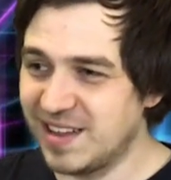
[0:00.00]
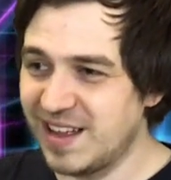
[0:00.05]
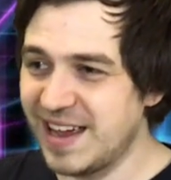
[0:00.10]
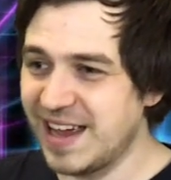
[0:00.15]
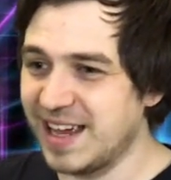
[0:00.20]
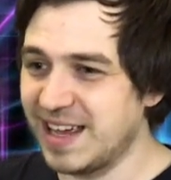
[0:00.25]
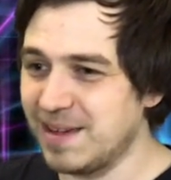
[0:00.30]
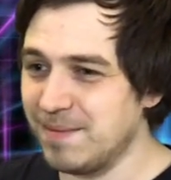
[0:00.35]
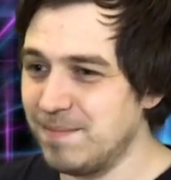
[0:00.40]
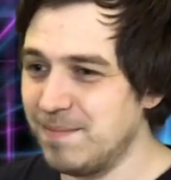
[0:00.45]

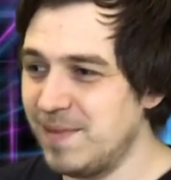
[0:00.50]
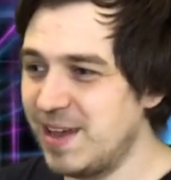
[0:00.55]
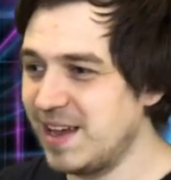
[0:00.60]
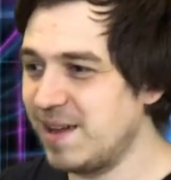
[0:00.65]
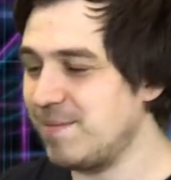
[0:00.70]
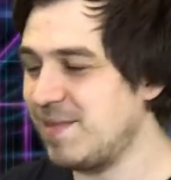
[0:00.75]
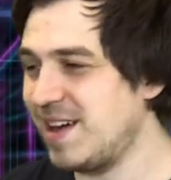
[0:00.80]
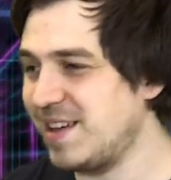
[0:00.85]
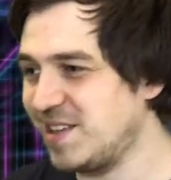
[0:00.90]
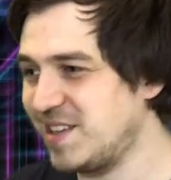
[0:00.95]
like
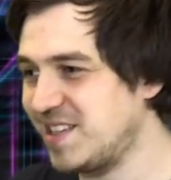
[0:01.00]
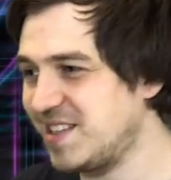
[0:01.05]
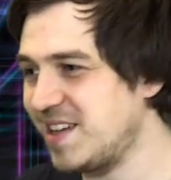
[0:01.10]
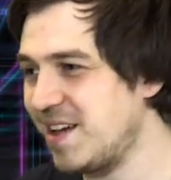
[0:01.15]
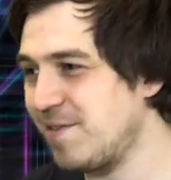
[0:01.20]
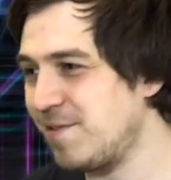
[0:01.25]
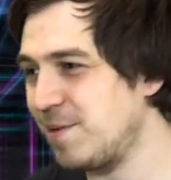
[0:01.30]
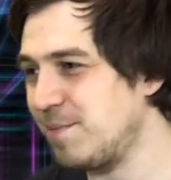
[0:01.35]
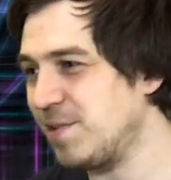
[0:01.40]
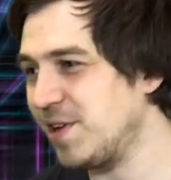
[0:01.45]
Mega Man
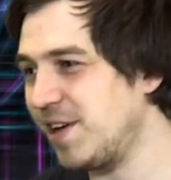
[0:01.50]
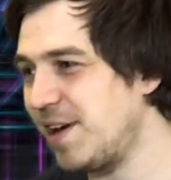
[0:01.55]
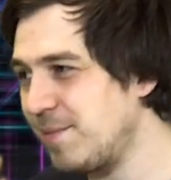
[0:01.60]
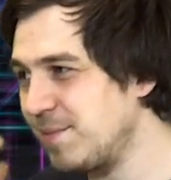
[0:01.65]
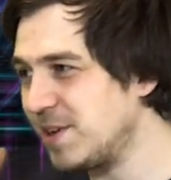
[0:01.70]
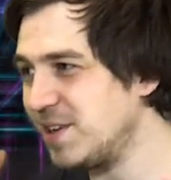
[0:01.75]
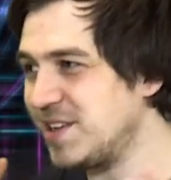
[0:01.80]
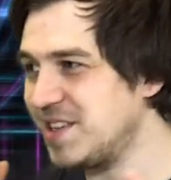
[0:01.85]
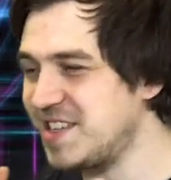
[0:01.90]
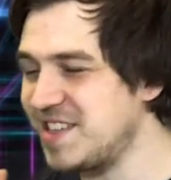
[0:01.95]
seven, but
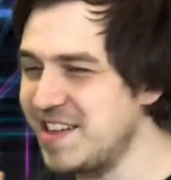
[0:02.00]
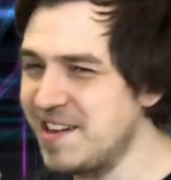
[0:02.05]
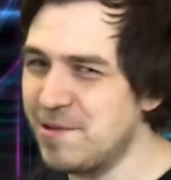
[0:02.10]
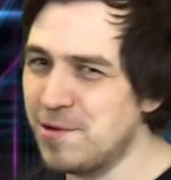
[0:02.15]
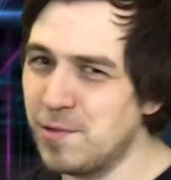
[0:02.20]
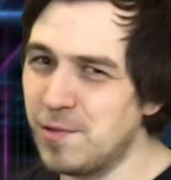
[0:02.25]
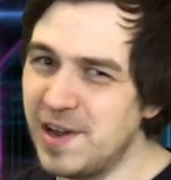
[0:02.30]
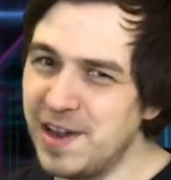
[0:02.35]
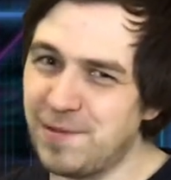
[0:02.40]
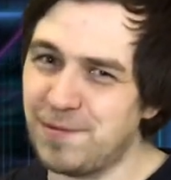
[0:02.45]
I'm gonna
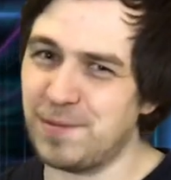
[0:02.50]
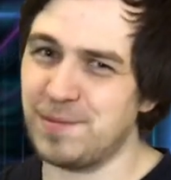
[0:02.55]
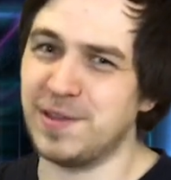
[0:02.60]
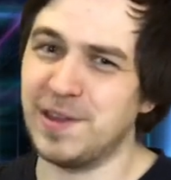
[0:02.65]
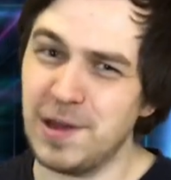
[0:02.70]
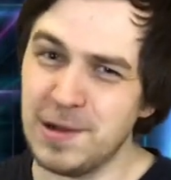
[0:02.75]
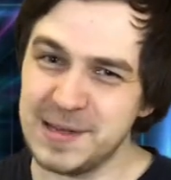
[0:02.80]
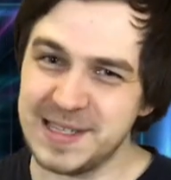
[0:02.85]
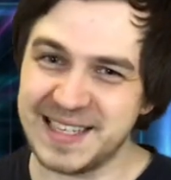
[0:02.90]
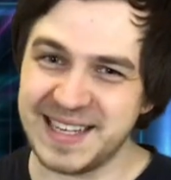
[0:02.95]
steer away from
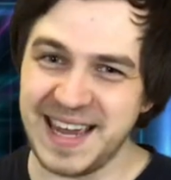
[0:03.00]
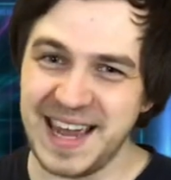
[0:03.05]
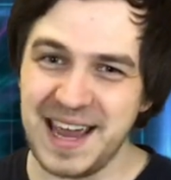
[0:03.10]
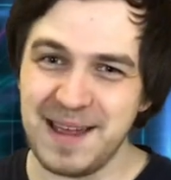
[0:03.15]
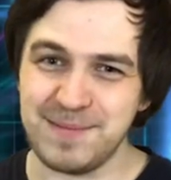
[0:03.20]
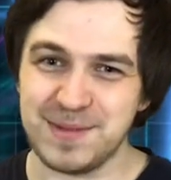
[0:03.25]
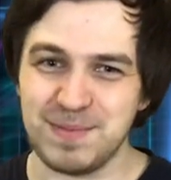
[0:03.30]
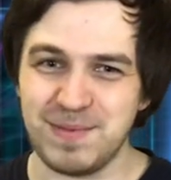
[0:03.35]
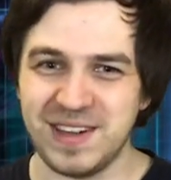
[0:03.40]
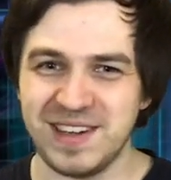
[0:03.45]
those
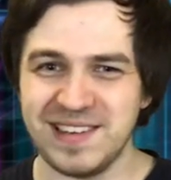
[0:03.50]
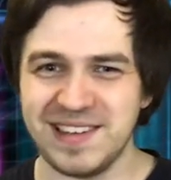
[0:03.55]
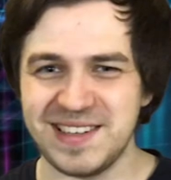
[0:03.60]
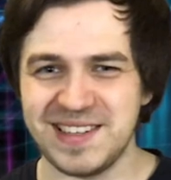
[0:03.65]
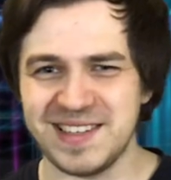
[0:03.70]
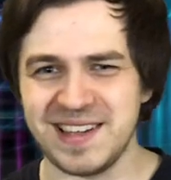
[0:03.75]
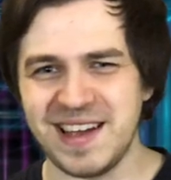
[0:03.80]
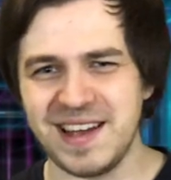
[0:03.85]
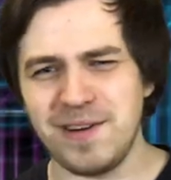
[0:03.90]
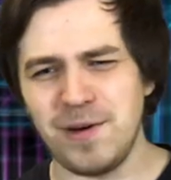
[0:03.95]
games
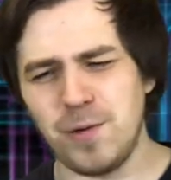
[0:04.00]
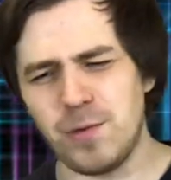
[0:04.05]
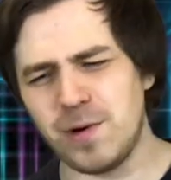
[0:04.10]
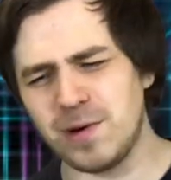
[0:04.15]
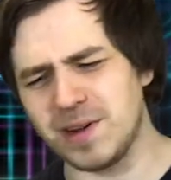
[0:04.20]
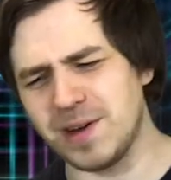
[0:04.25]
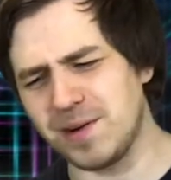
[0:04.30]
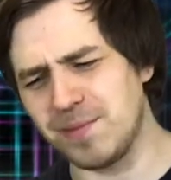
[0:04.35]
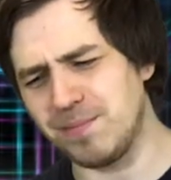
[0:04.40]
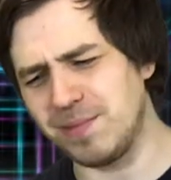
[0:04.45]
because I don't
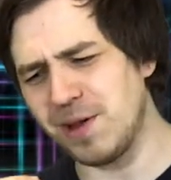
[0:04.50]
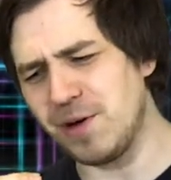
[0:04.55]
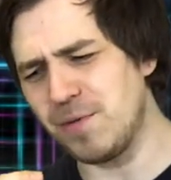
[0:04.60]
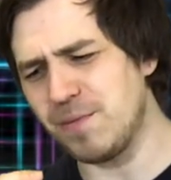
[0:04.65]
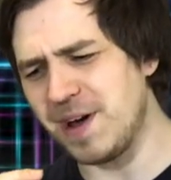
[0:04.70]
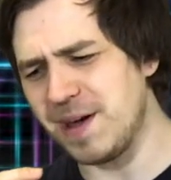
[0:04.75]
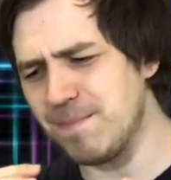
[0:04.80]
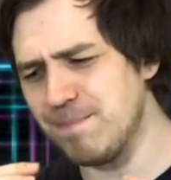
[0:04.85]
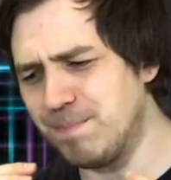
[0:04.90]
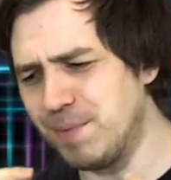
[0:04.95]
want to blow
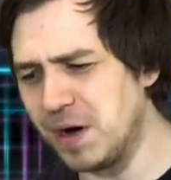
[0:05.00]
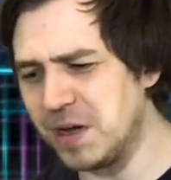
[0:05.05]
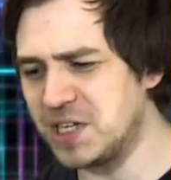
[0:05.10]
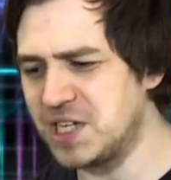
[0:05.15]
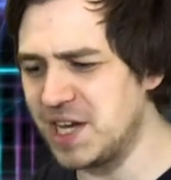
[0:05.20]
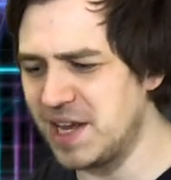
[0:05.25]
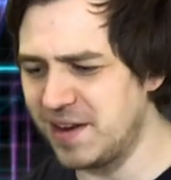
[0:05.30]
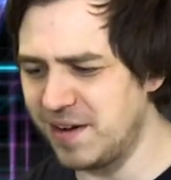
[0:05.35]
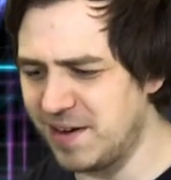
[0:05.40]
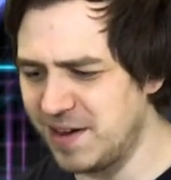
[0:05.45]
my
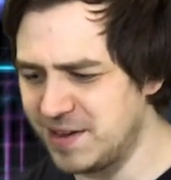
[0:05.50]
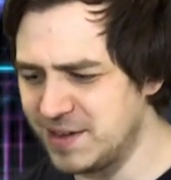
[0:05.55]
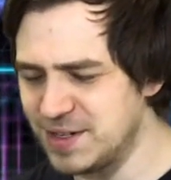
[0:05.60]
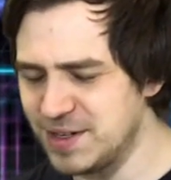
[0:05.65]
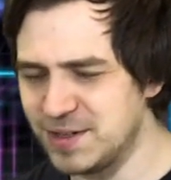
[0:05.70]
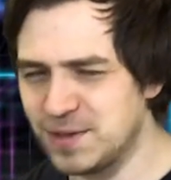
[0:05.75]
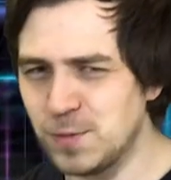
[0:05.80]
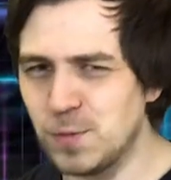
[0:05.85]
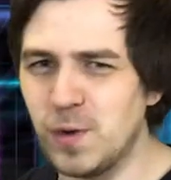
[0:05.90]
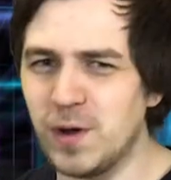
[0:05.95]
budget on
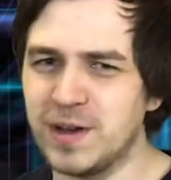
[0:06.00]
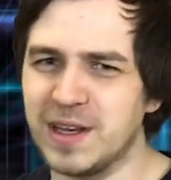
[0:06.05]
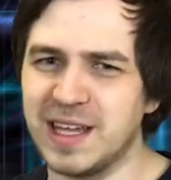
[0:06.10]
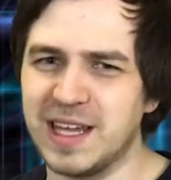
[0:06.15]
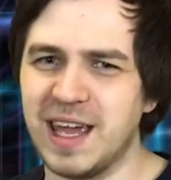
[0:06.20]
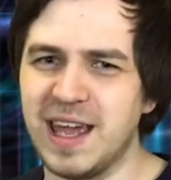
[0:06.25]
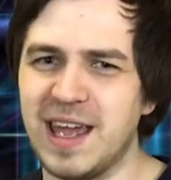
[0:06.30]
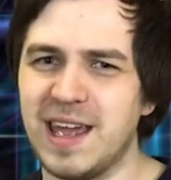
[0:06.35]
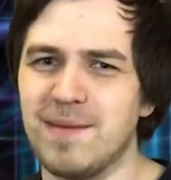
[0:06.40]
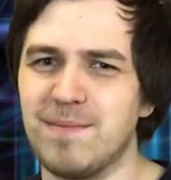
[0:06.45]
just
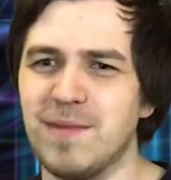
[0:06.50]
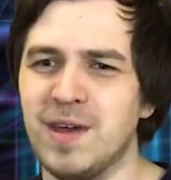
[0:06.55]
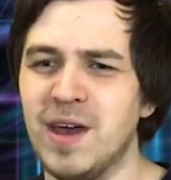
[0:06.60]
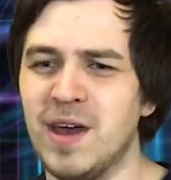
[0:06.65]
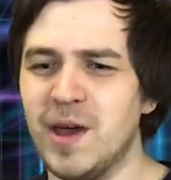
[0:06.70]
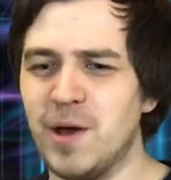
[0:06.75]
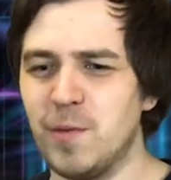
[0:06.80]
one game.